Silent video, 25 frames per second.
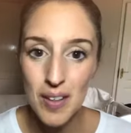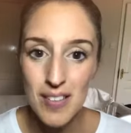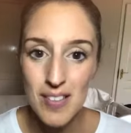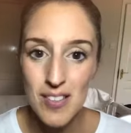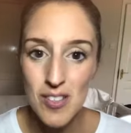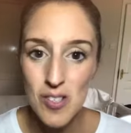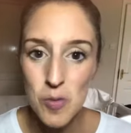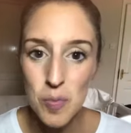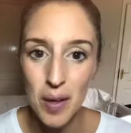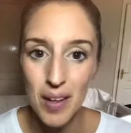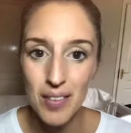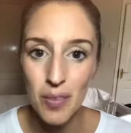to
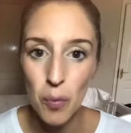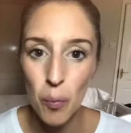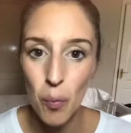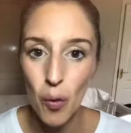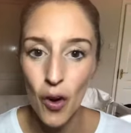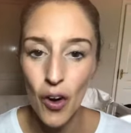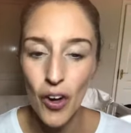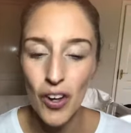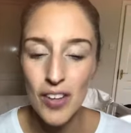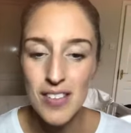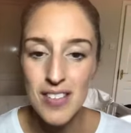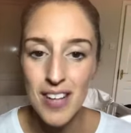spread the
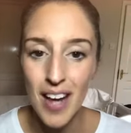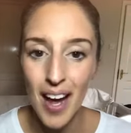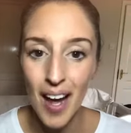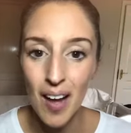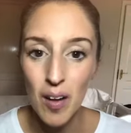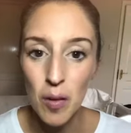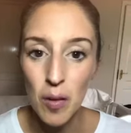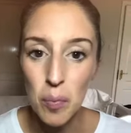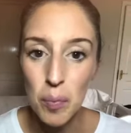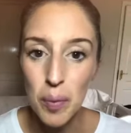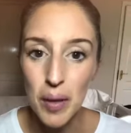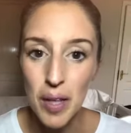word, to
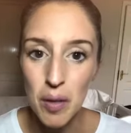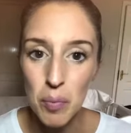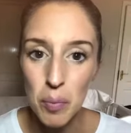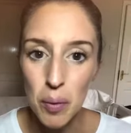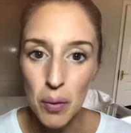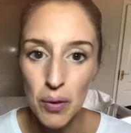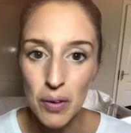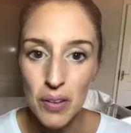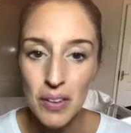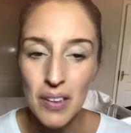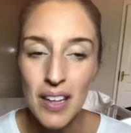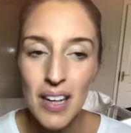help
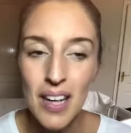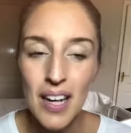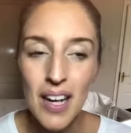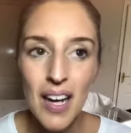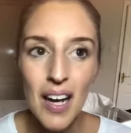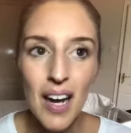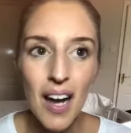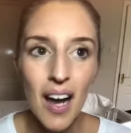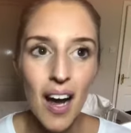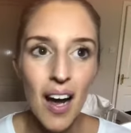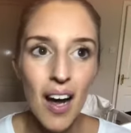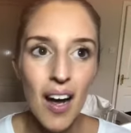people,
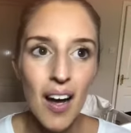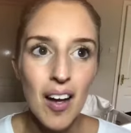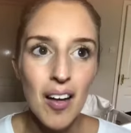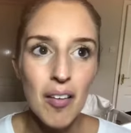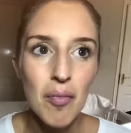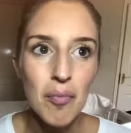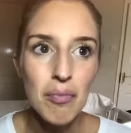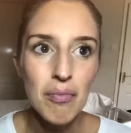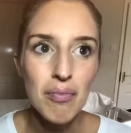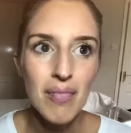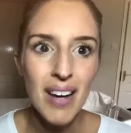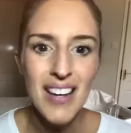
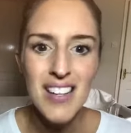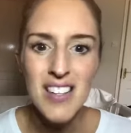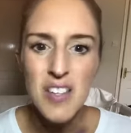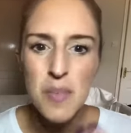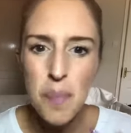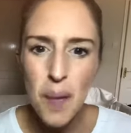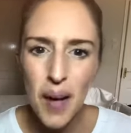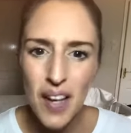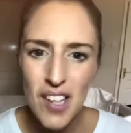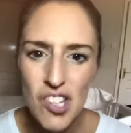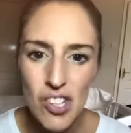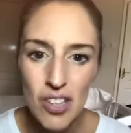
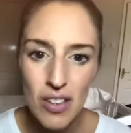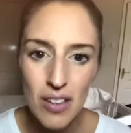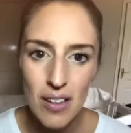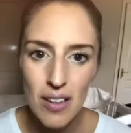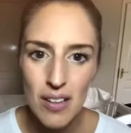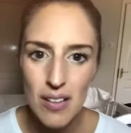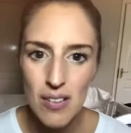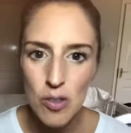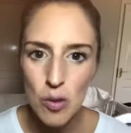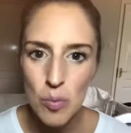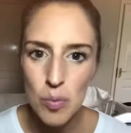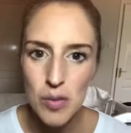especially the
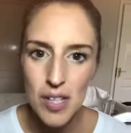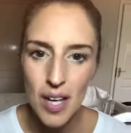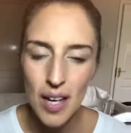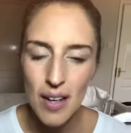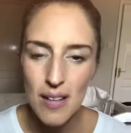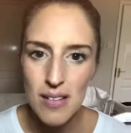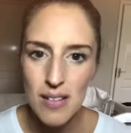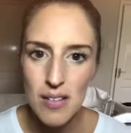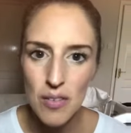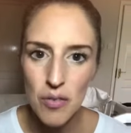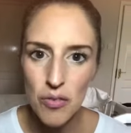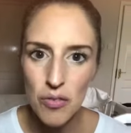
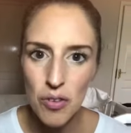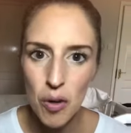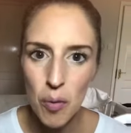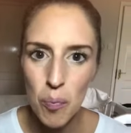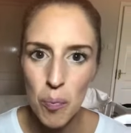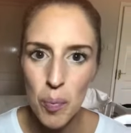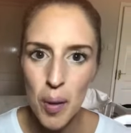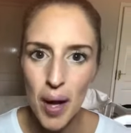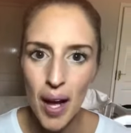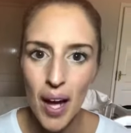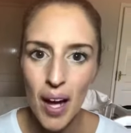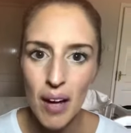subjects from
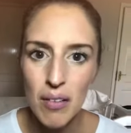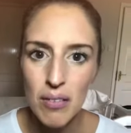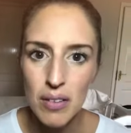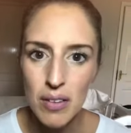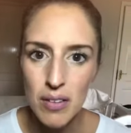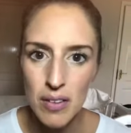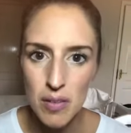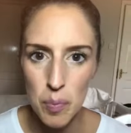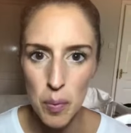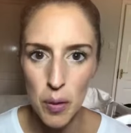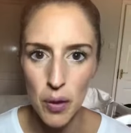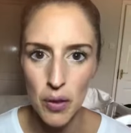
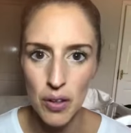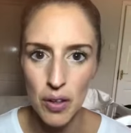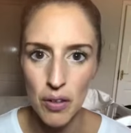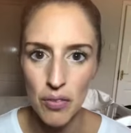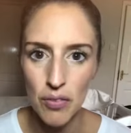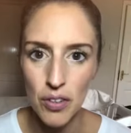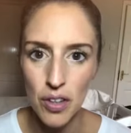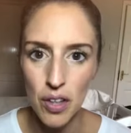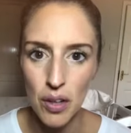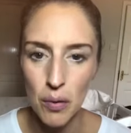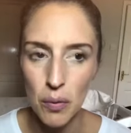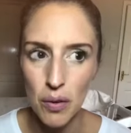parents' point of
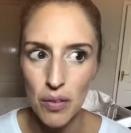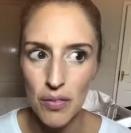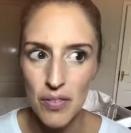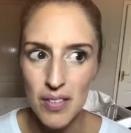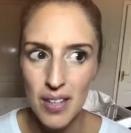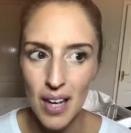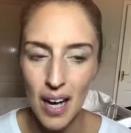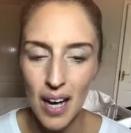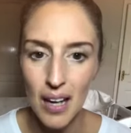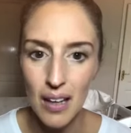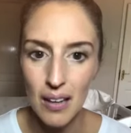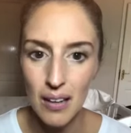view of
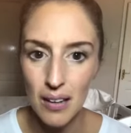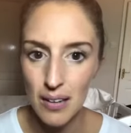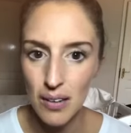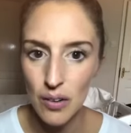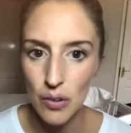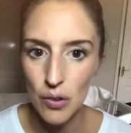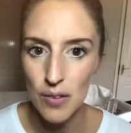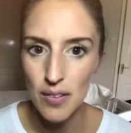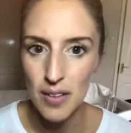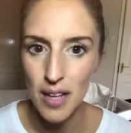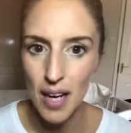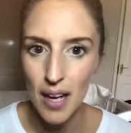tackling
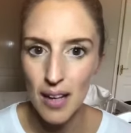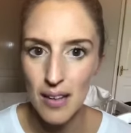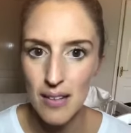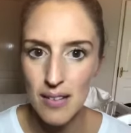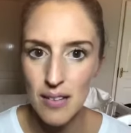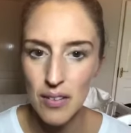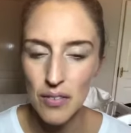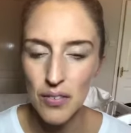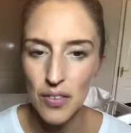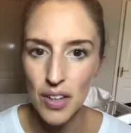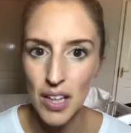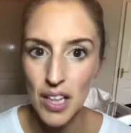those kinds
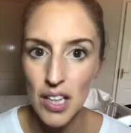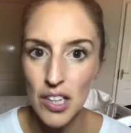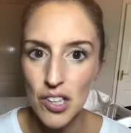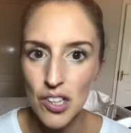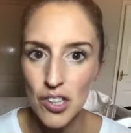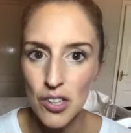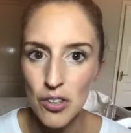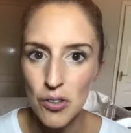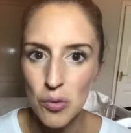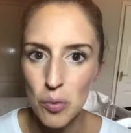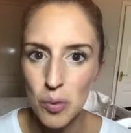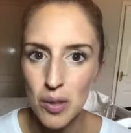of
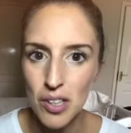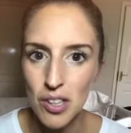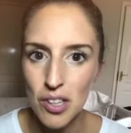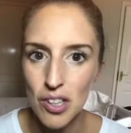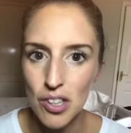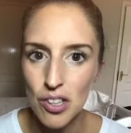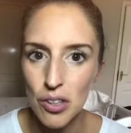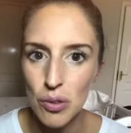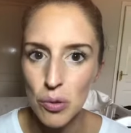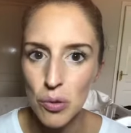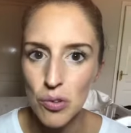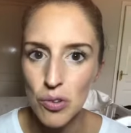issues with your
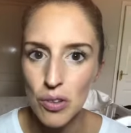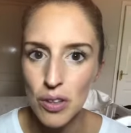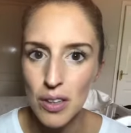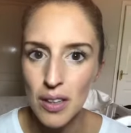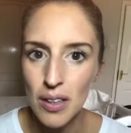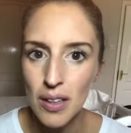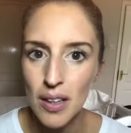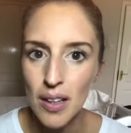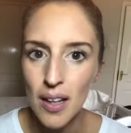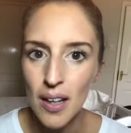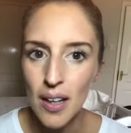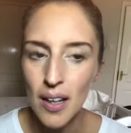children,
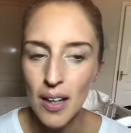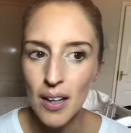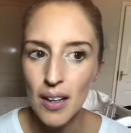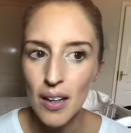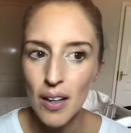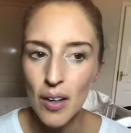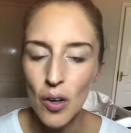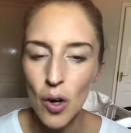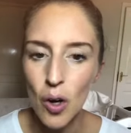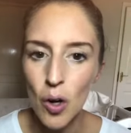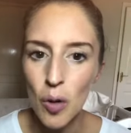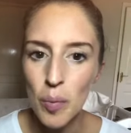you
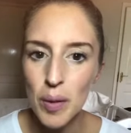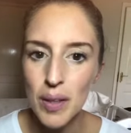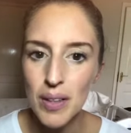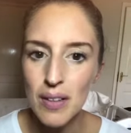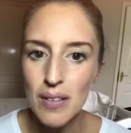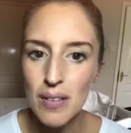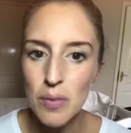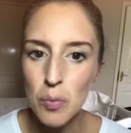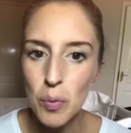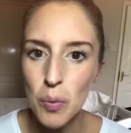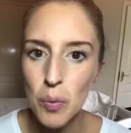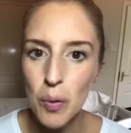know,
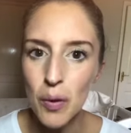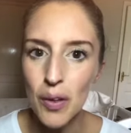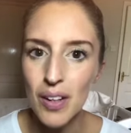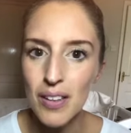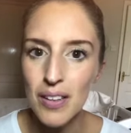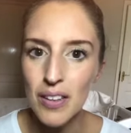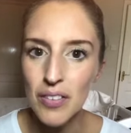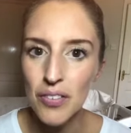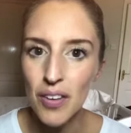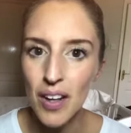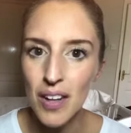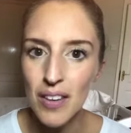because we want to
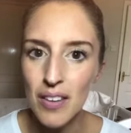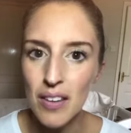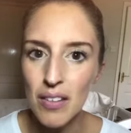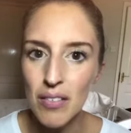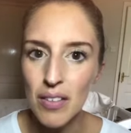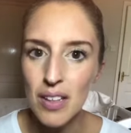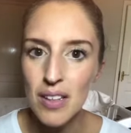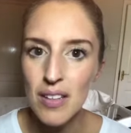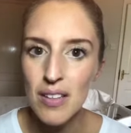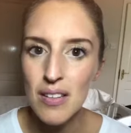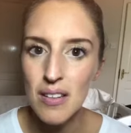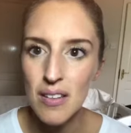defend their
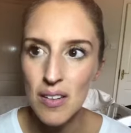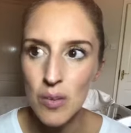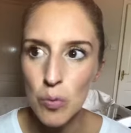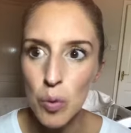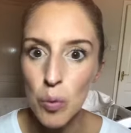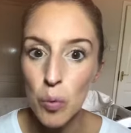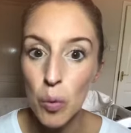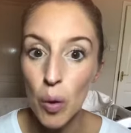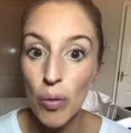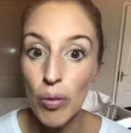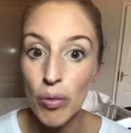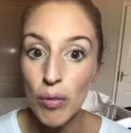innocence. We
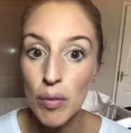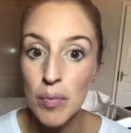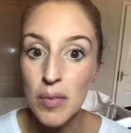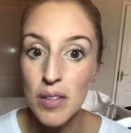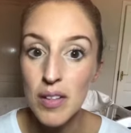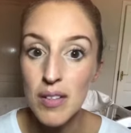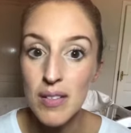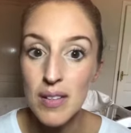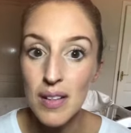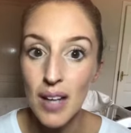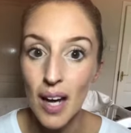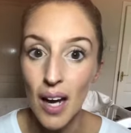want them to
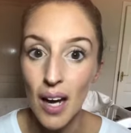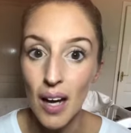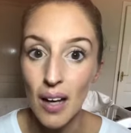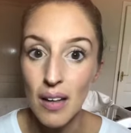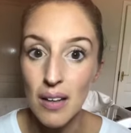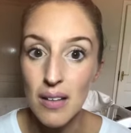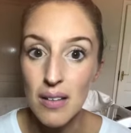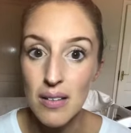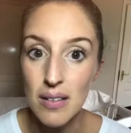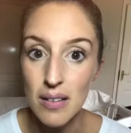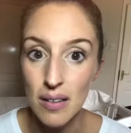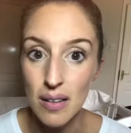stay
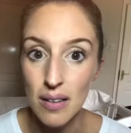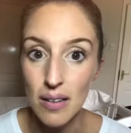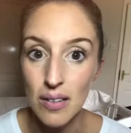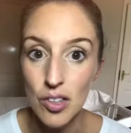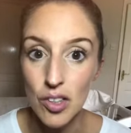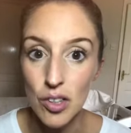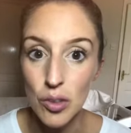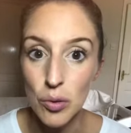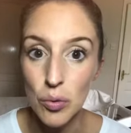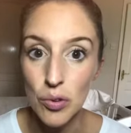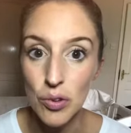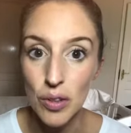innocent and
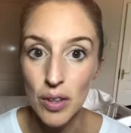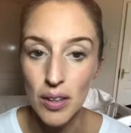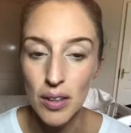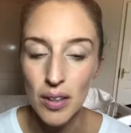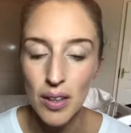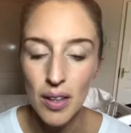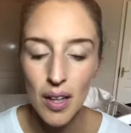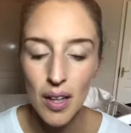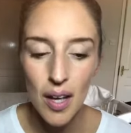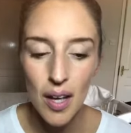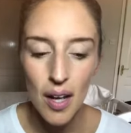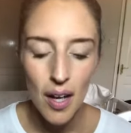children,
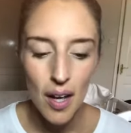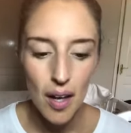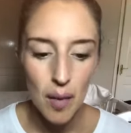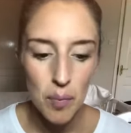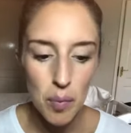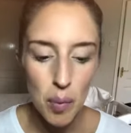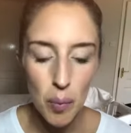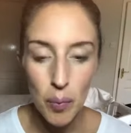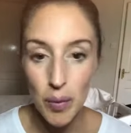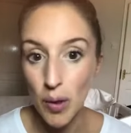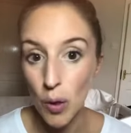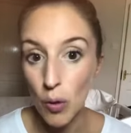
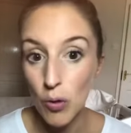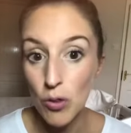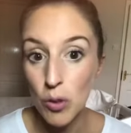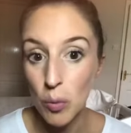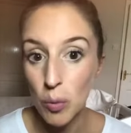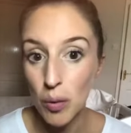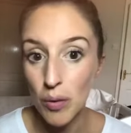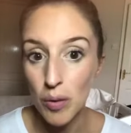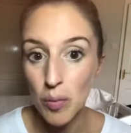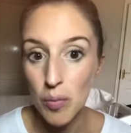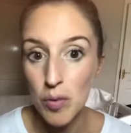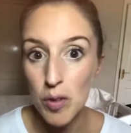but we also
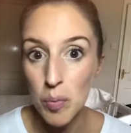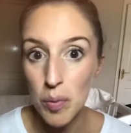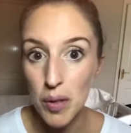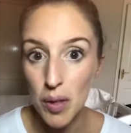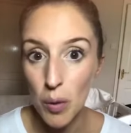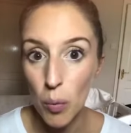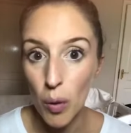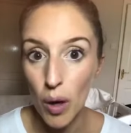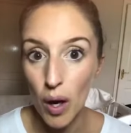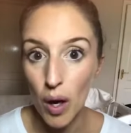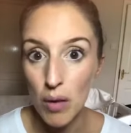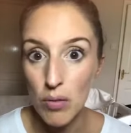want them to be
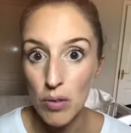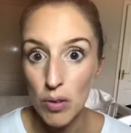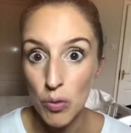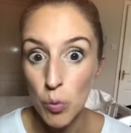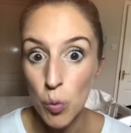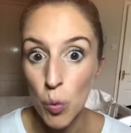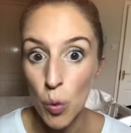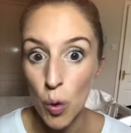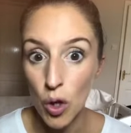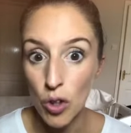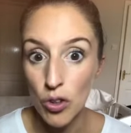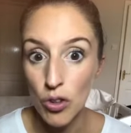aware of
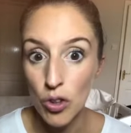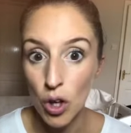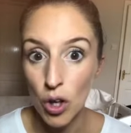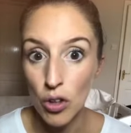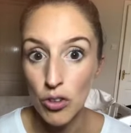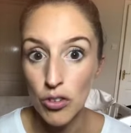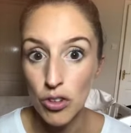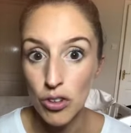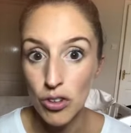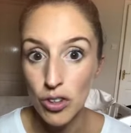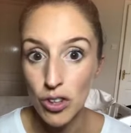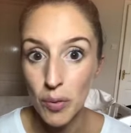what not
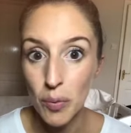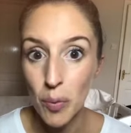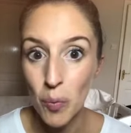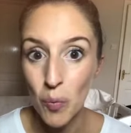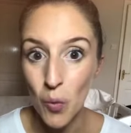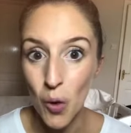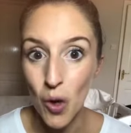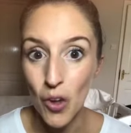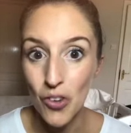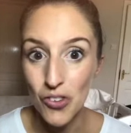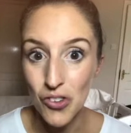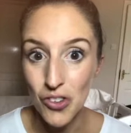to do and
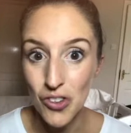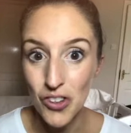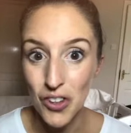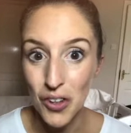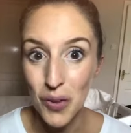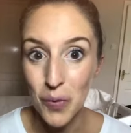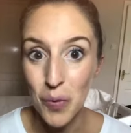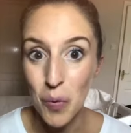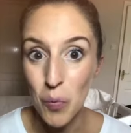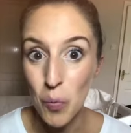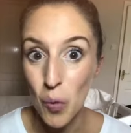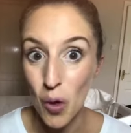what to
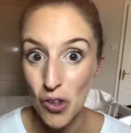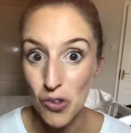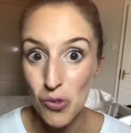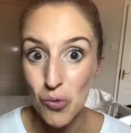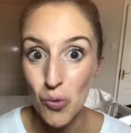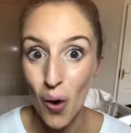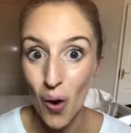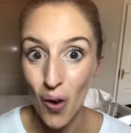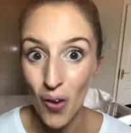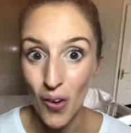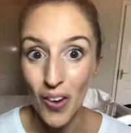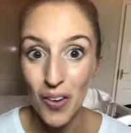do and what's
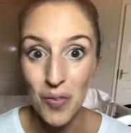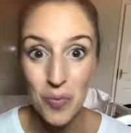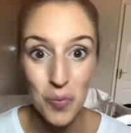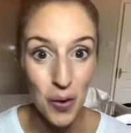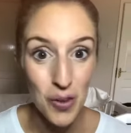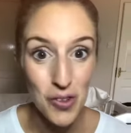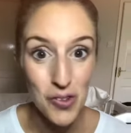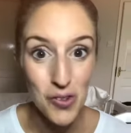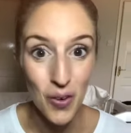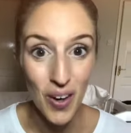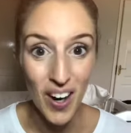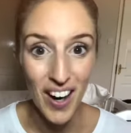wrong and
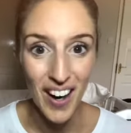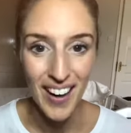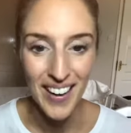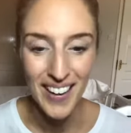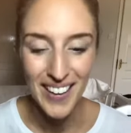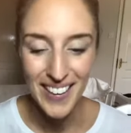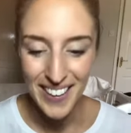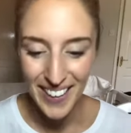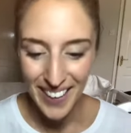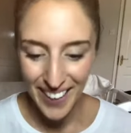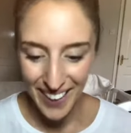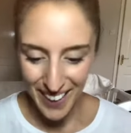what's right,
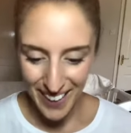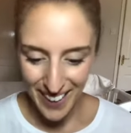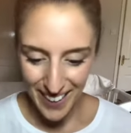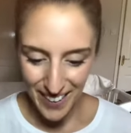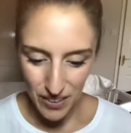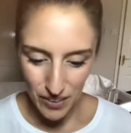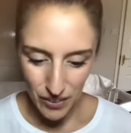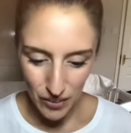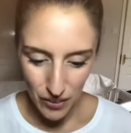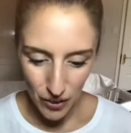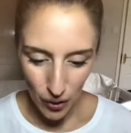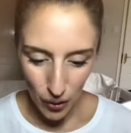
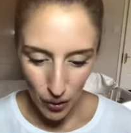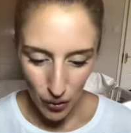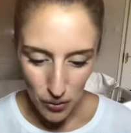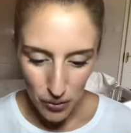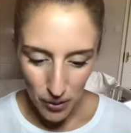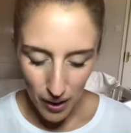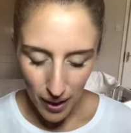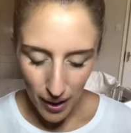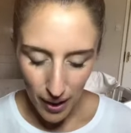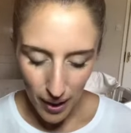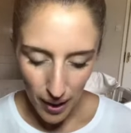you know.